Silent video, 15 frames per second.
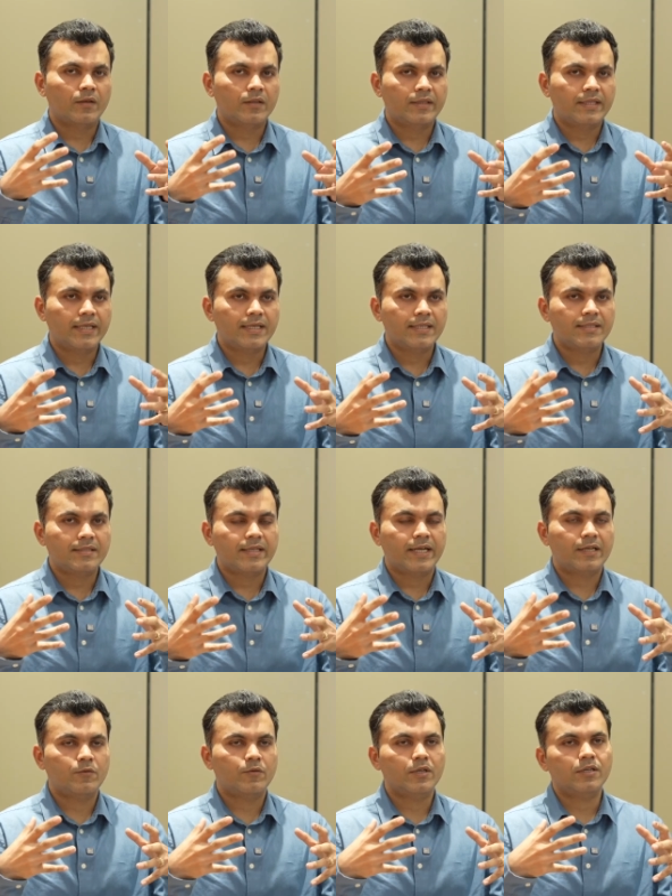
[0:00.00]
these
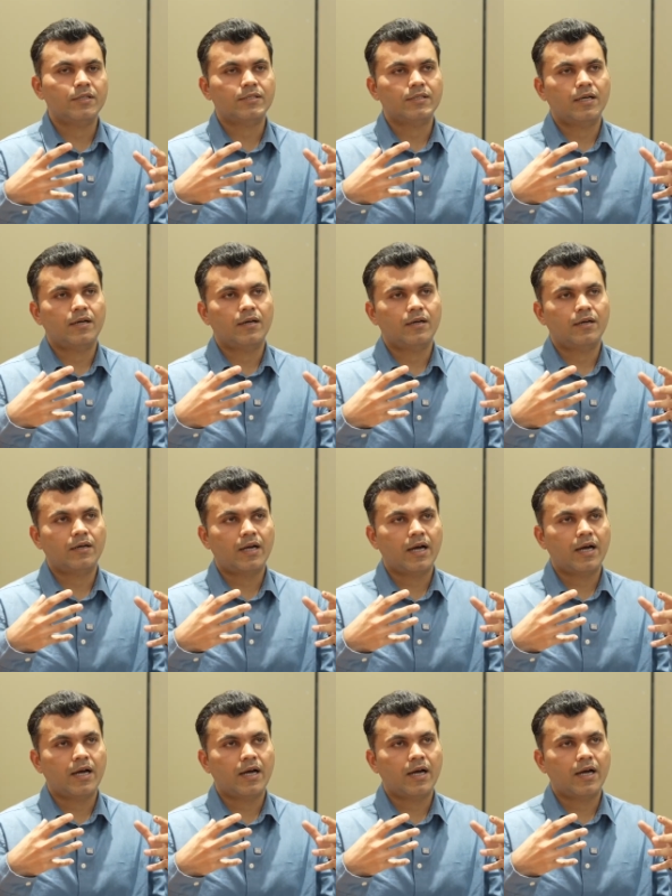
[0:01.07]
networks uh,